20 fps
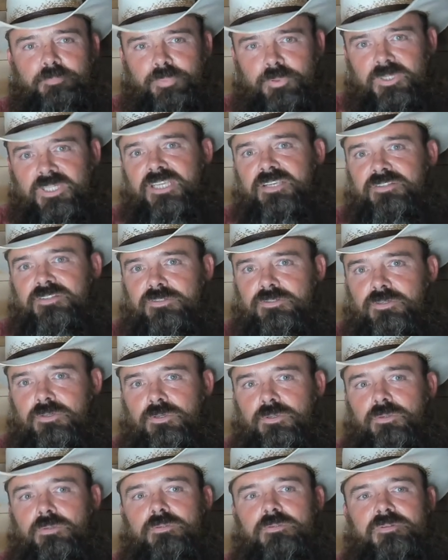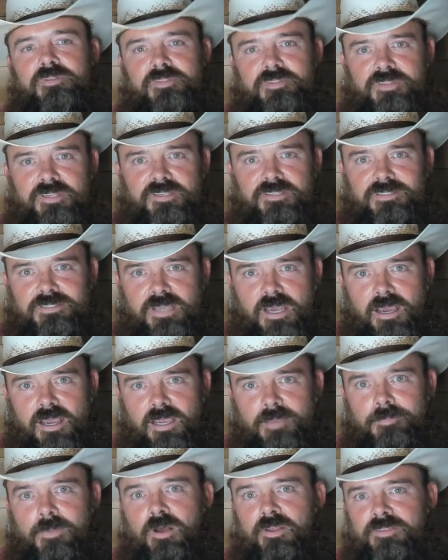please do this
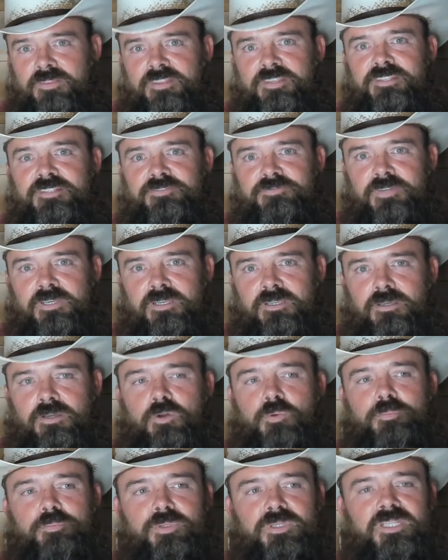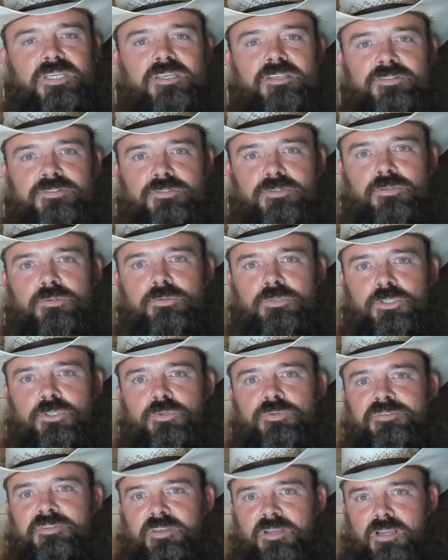time on this video. Please do
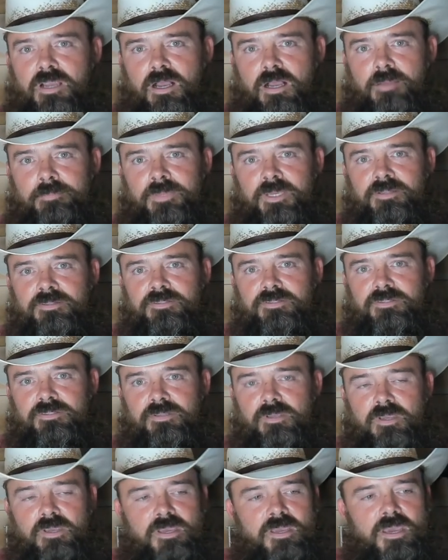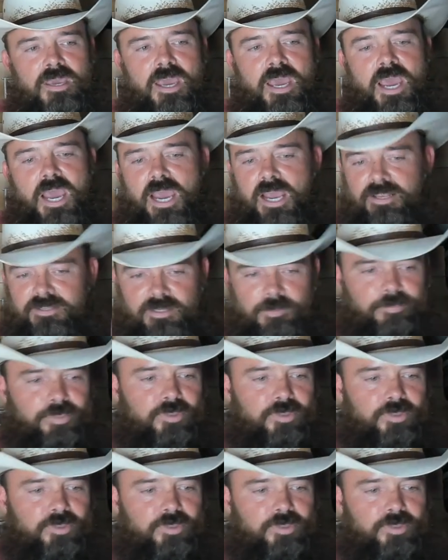use the comments as a